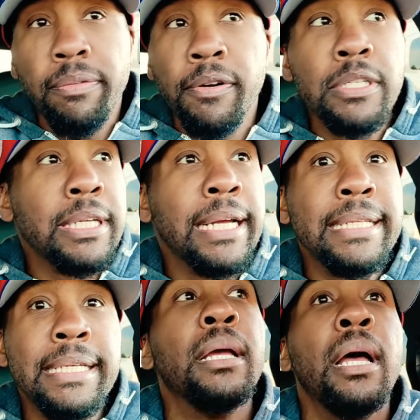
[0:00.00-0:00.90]
first thing
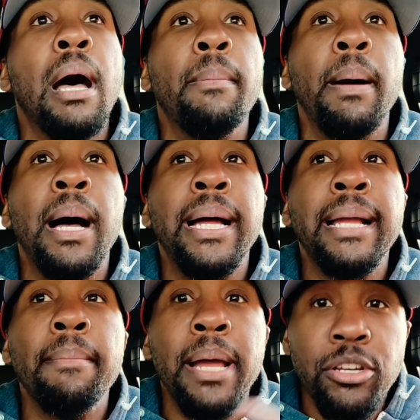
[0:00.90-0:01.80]
I did, I
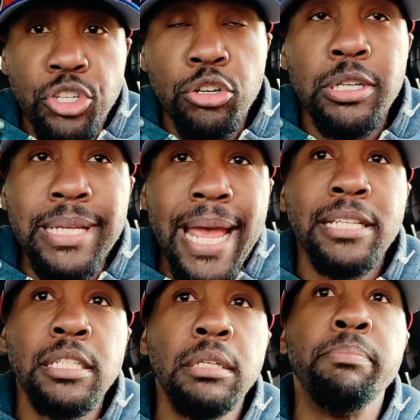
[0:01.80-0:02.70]
got my insurance
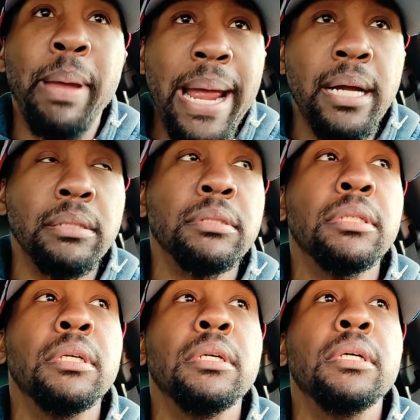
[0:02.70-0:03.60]
actually bound,
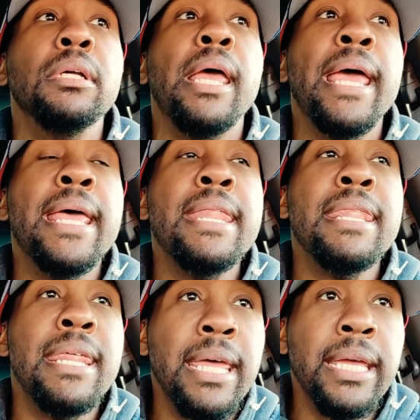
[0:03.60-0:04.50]

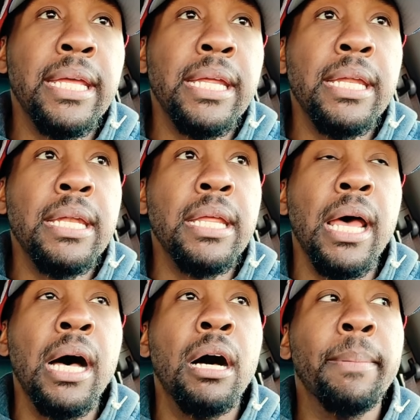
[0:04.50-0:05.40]
and then
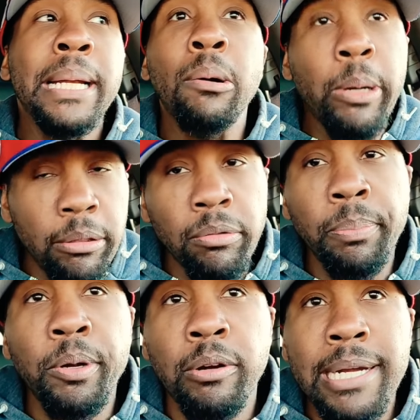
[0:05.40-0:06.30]
and I went through
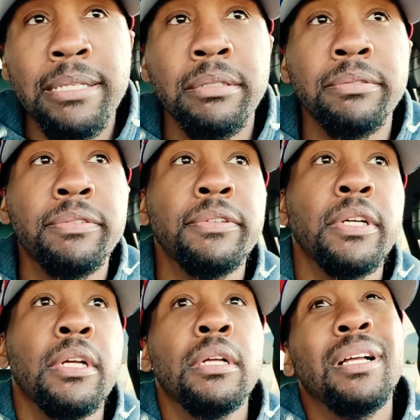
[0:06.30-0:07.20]
Progressive.
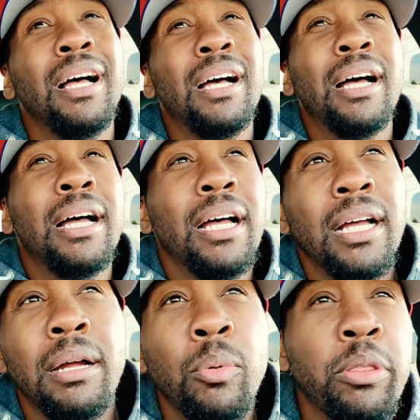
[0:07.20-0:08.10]

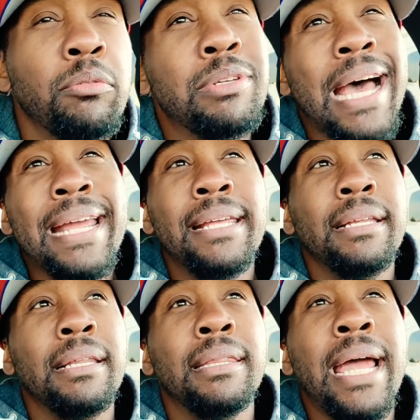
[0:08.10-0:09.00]
I went through
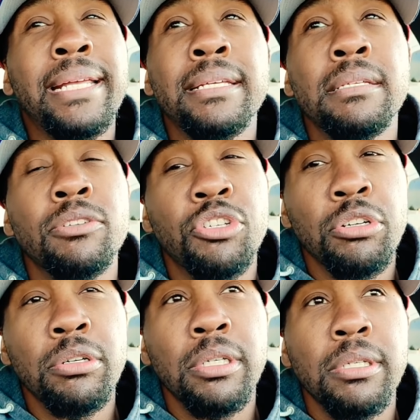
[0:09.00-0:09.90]
Dycus
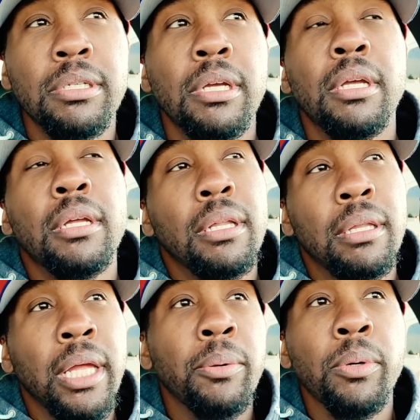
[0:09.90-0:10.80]
Insurance.
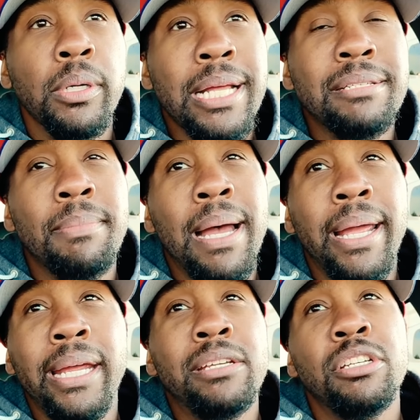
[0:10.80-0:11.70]
That's
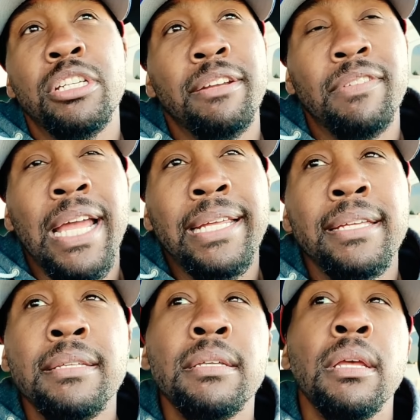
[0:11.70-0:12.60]
my agent, Jeff
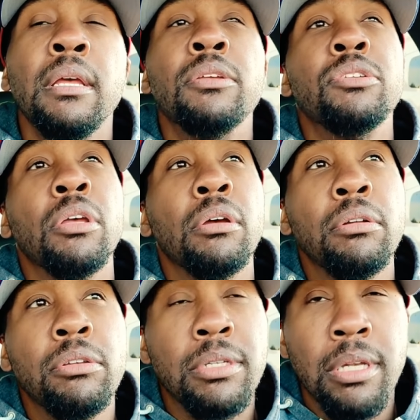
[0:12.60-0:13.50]
Dycus.
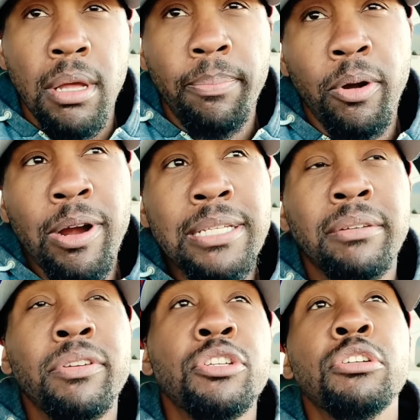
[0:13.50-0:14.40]
So
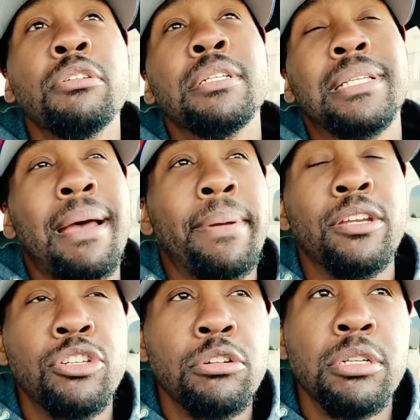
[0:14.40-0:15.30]
Progressive Insurance got my
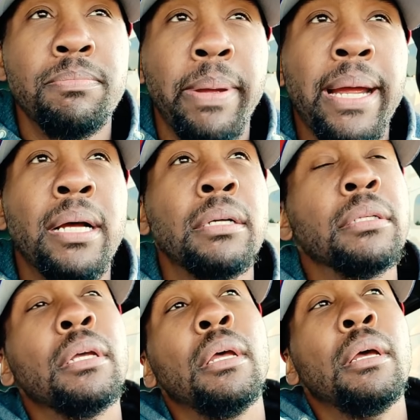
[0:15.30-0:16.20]
insurance
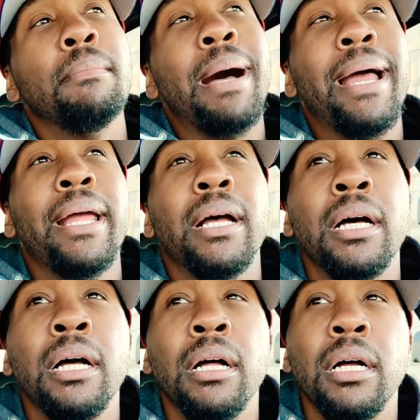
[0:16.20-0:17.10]
bound. My
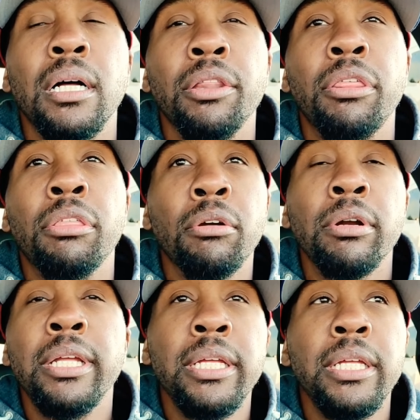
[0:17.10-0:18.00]

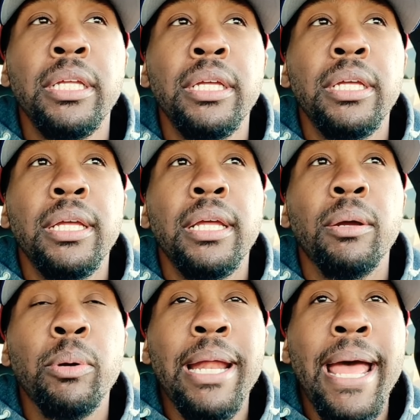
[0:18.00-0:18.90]
authority
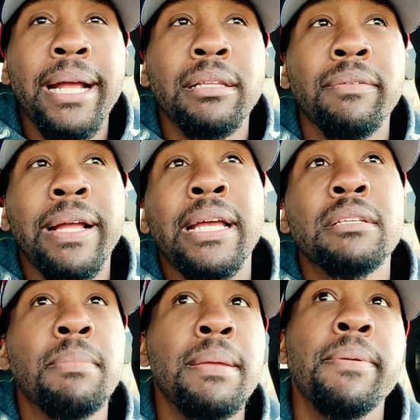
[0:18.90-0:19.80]
went active. I
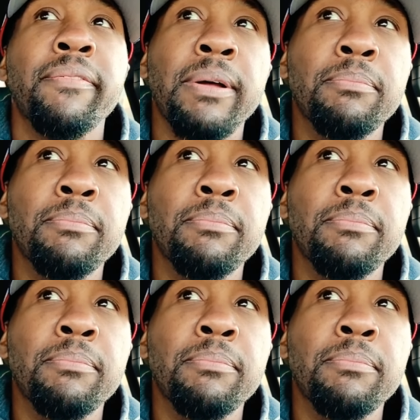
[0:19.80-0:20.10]
guess maybe if